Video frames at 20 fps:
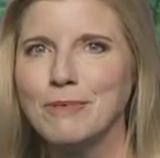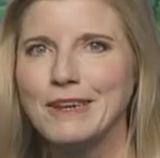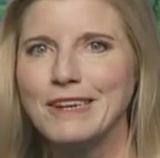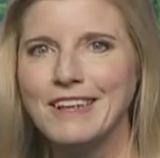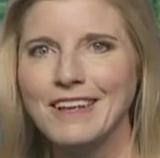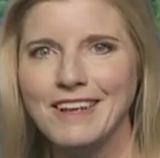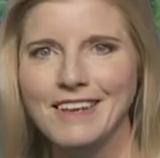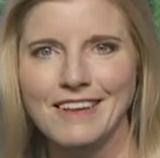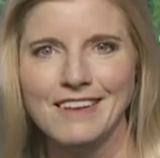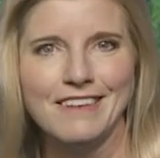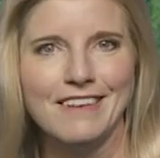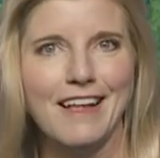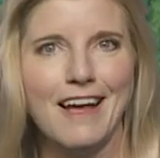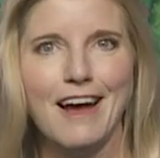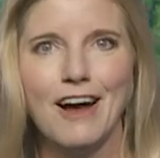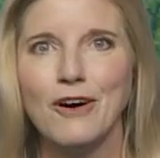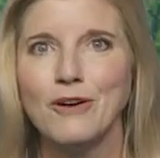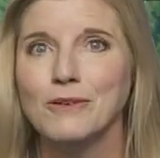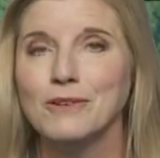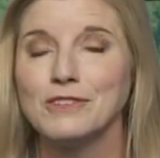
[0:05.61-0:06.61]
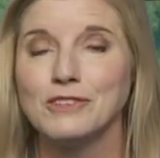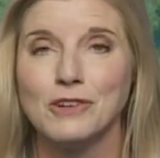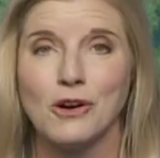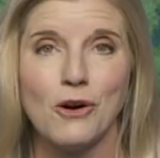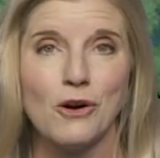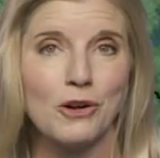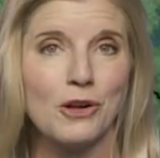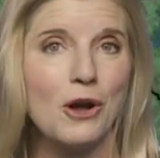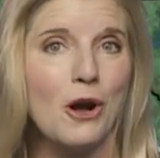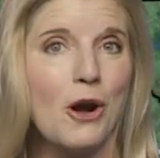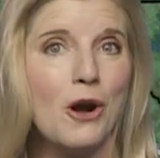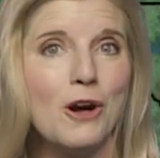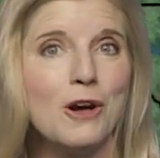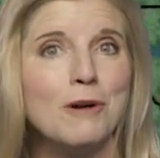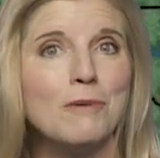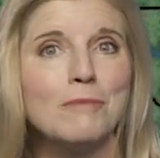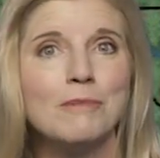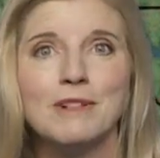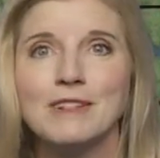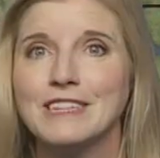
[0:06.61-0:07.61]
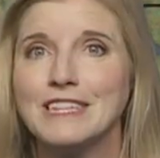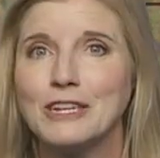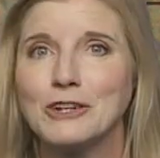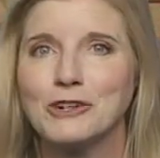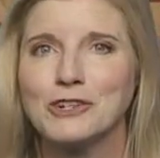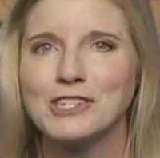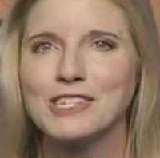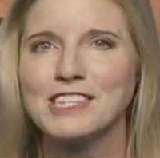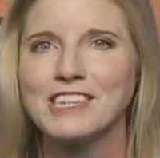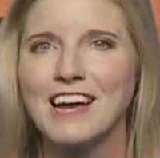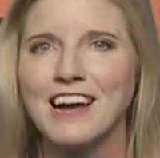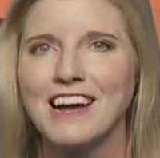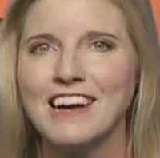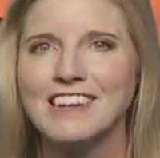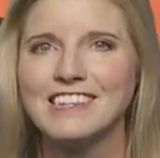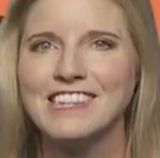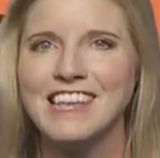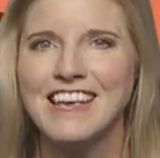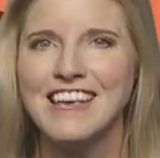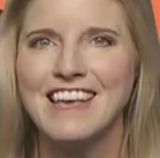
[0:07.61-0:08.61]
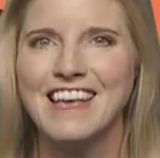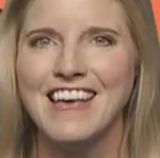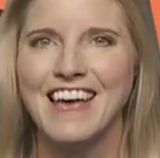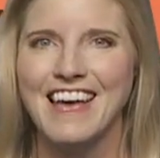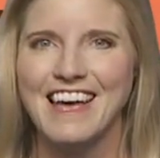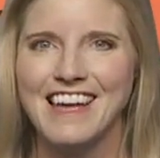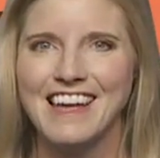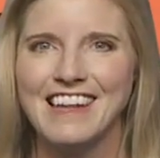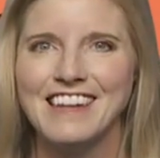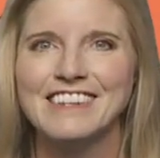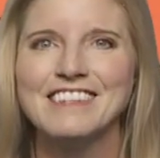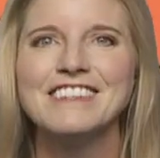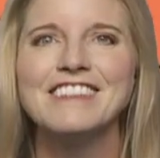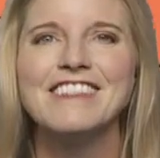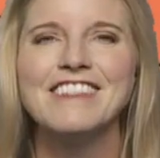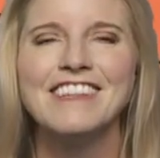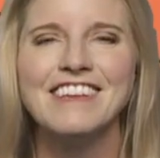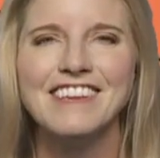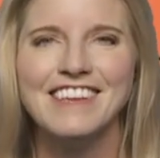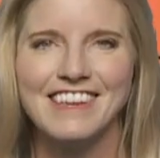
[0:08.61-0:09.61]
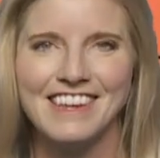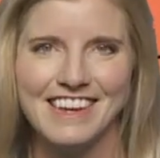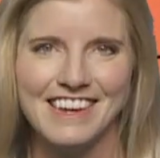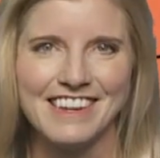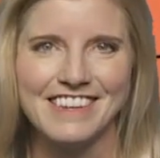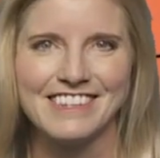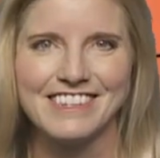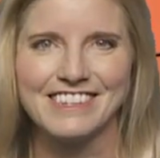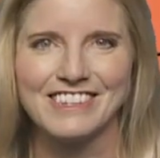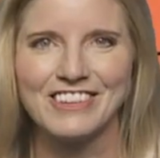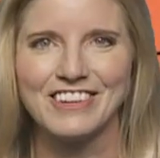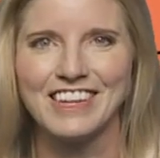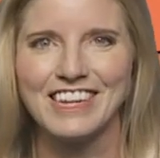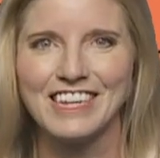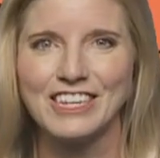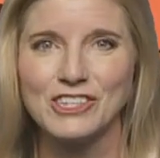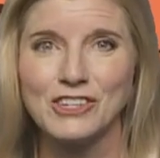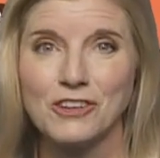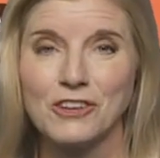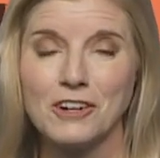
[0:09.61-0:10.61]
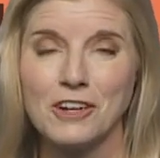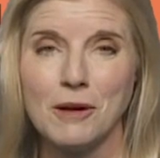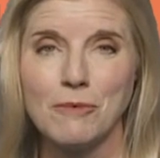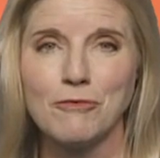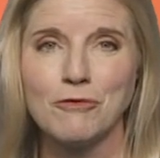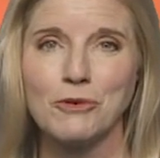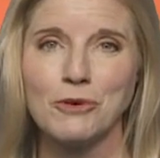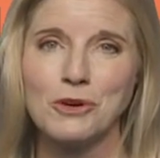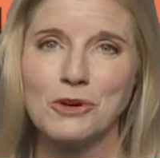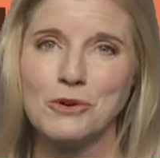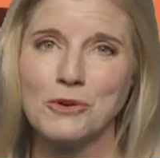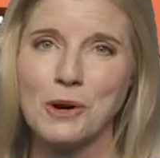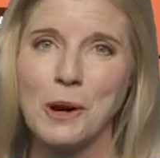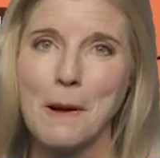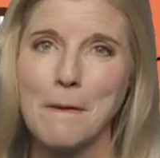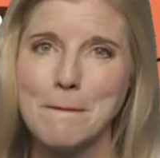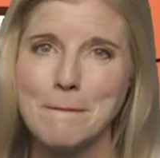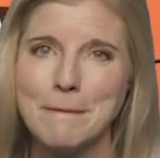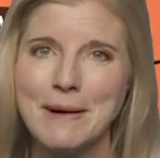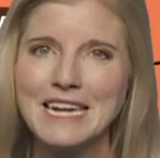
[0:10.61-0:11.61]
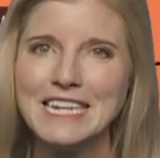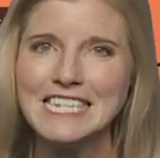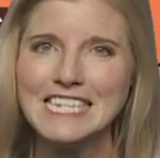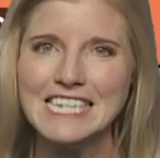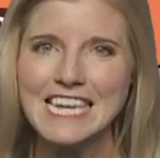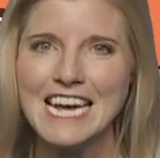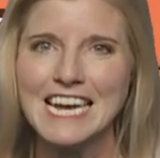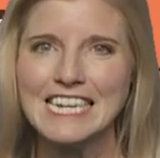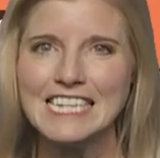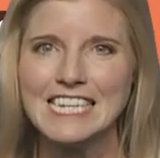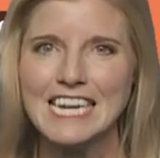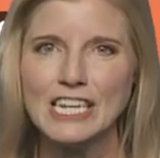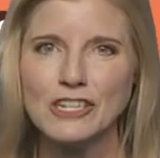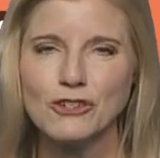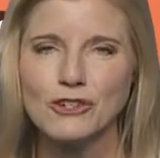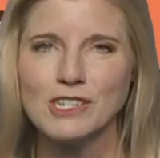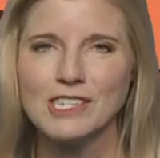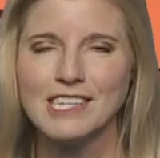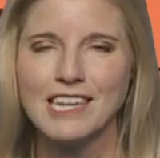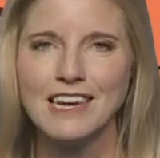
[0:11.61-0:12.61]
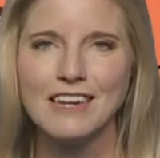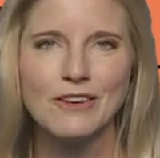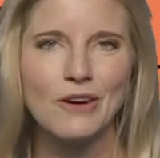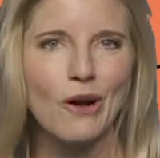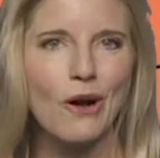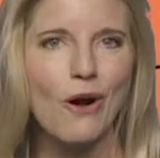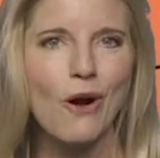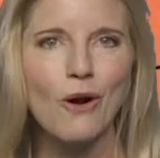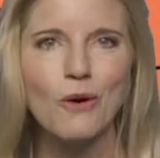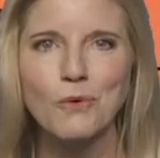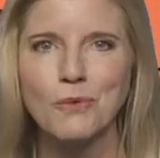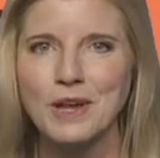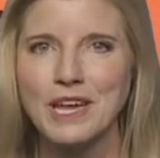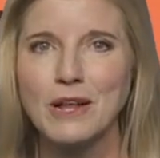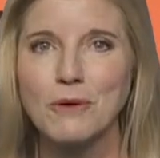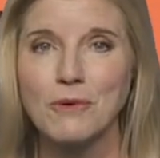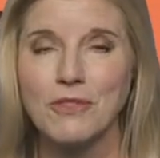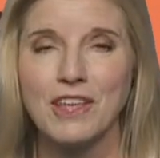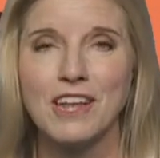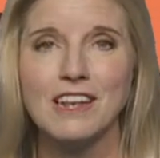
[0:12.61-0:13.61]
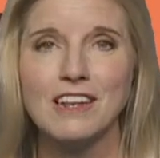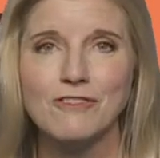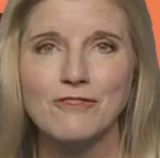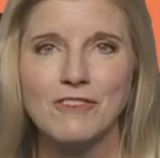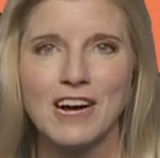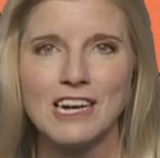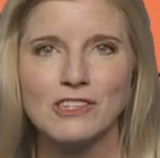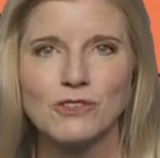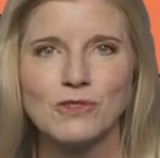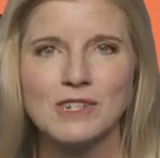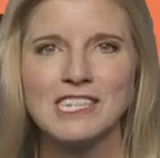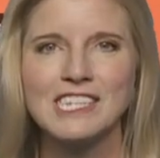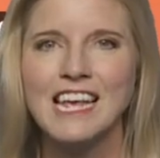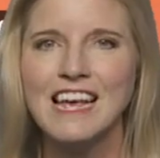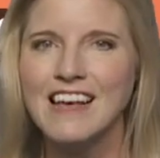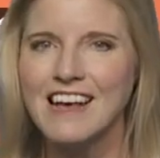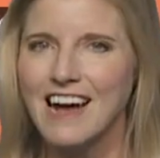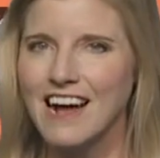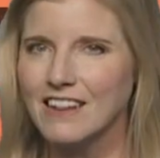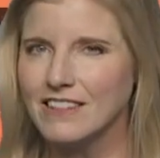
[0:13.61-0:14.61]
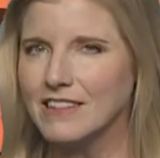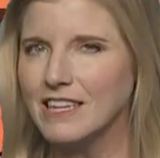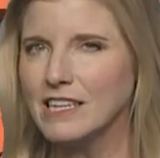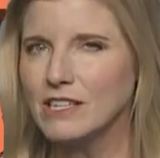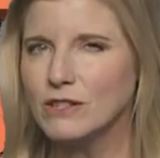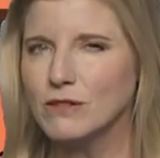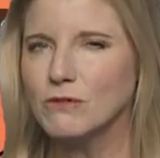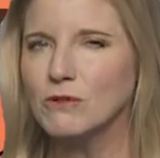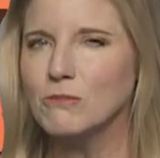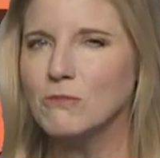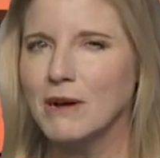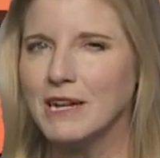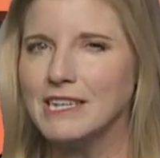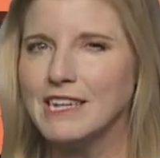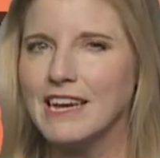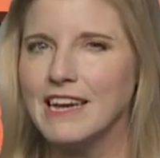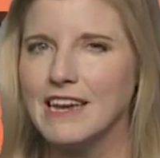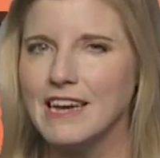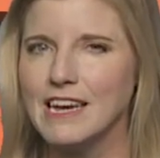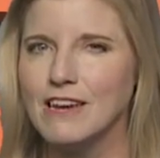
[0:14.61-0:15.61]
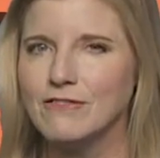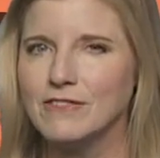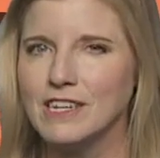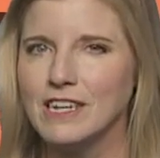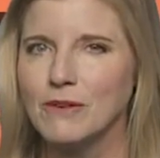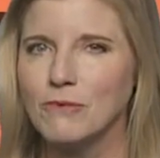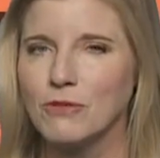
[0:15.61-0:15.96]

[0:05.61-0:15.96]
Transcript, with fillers: but now it's all calm, clear skies, and the heat. It's going to get turned up for your Monday. Dangerous heat all week with heat advisories at least through Monday evening